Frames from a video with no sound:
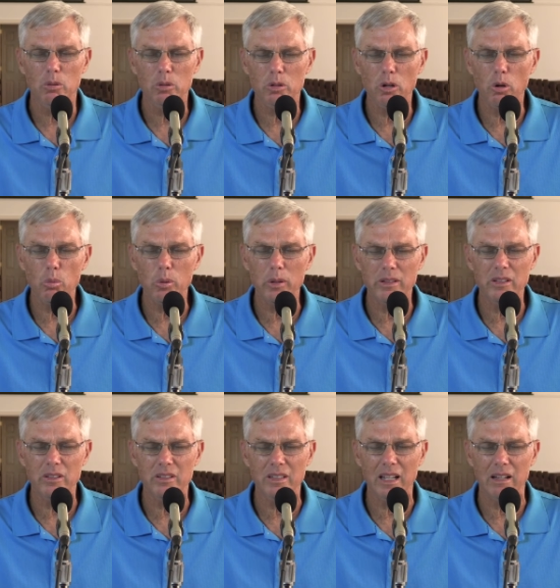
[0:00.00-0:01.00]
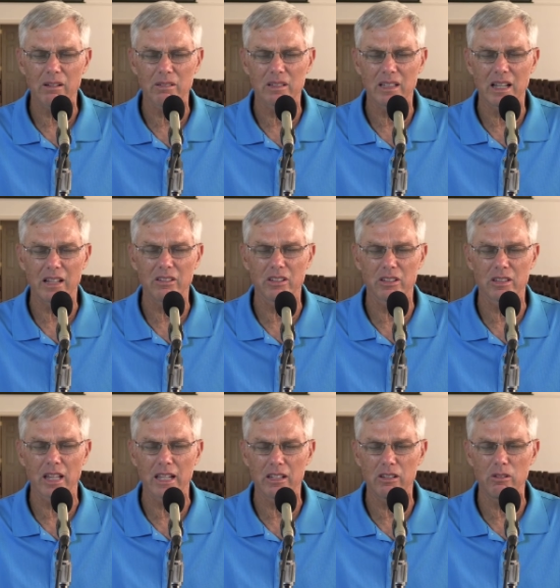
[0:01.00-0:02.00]
Lord, go with us now. I
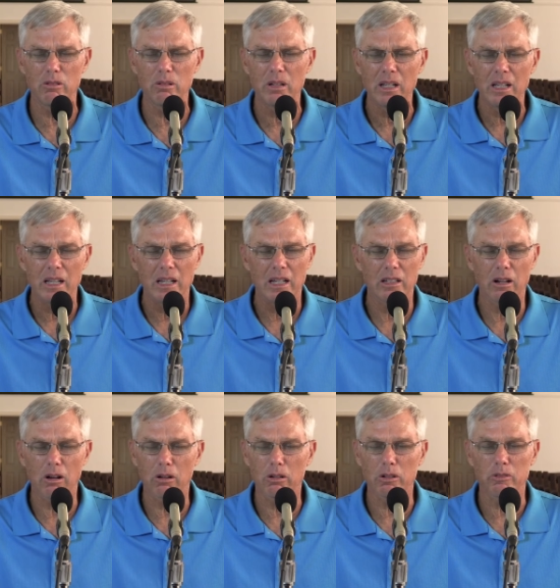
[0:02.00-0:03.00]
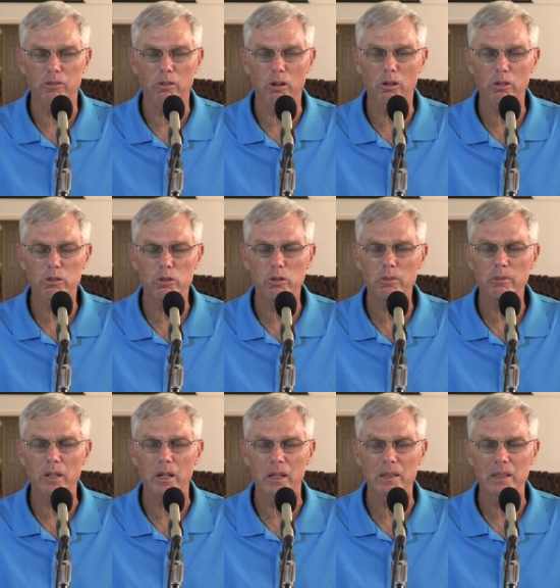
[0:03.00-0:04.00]
just thank You and honor You for all that You
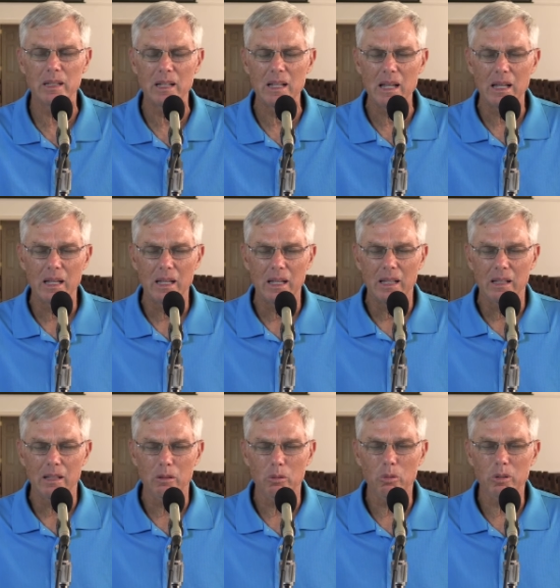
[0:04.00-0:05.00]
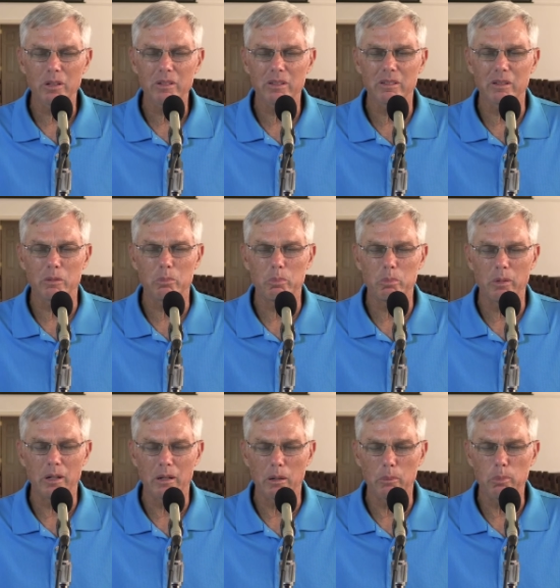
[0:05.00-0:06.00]
have done. Lord, this is
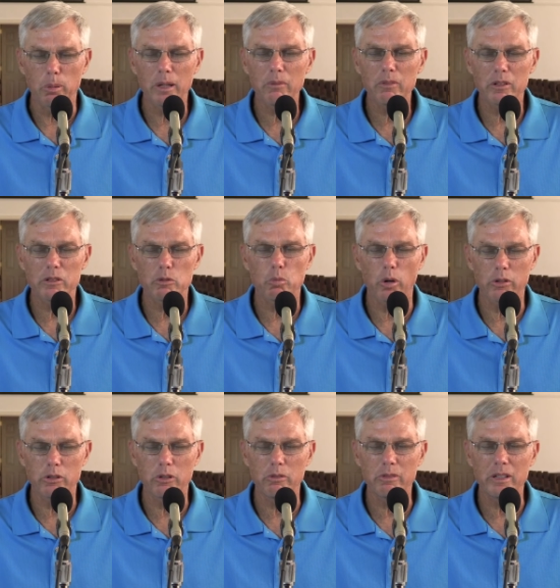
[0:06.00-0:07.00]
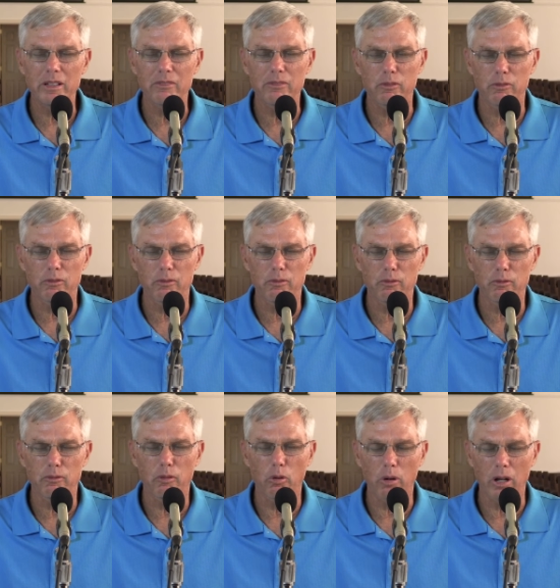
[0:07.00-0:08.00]
a privilege what You did
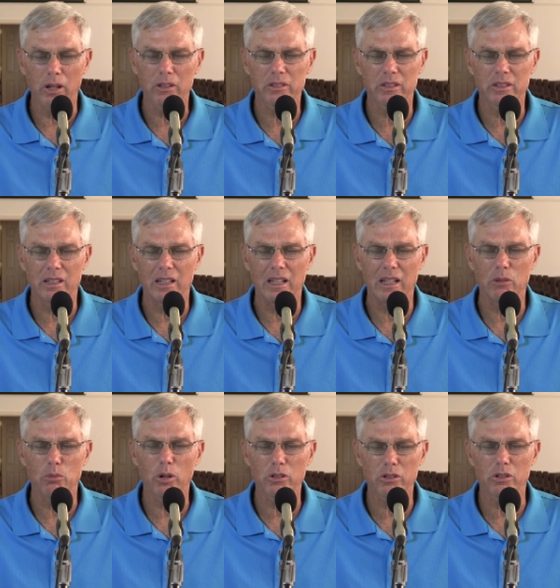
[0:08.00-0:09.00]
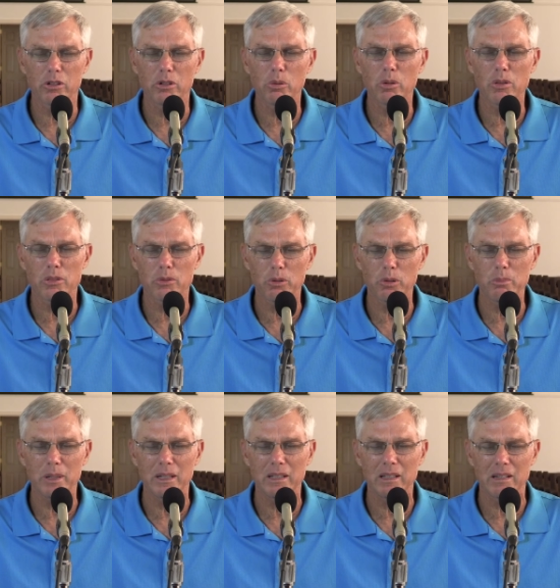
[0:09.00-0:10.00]
for us and what You're doing
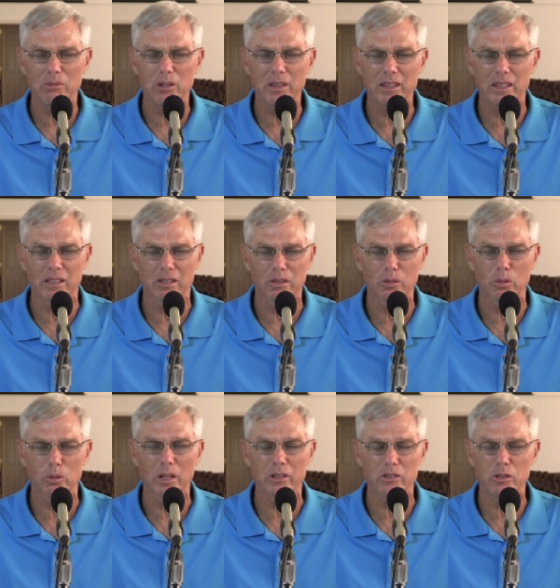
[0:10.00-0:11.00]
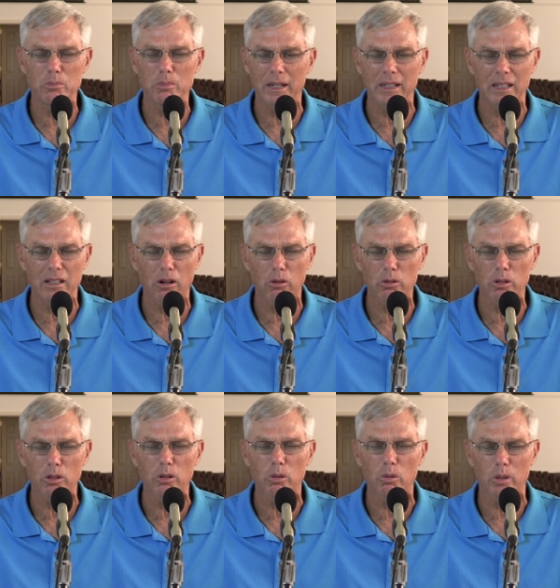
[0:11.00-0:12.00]
through me with this, Lord, that You may get all
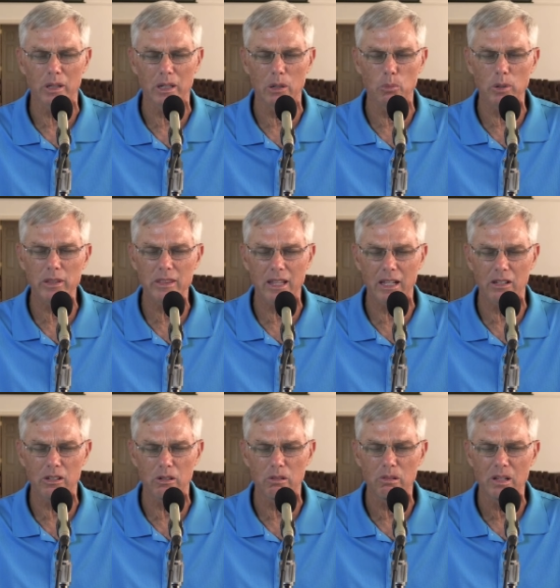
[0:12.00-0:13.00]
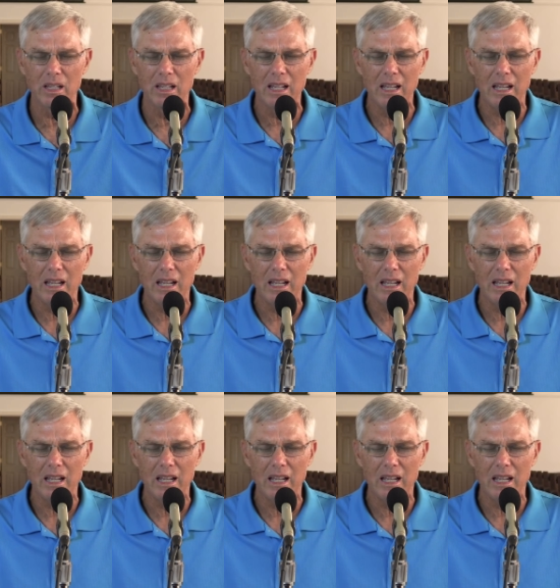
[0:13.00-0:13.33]
the glory. And we thank You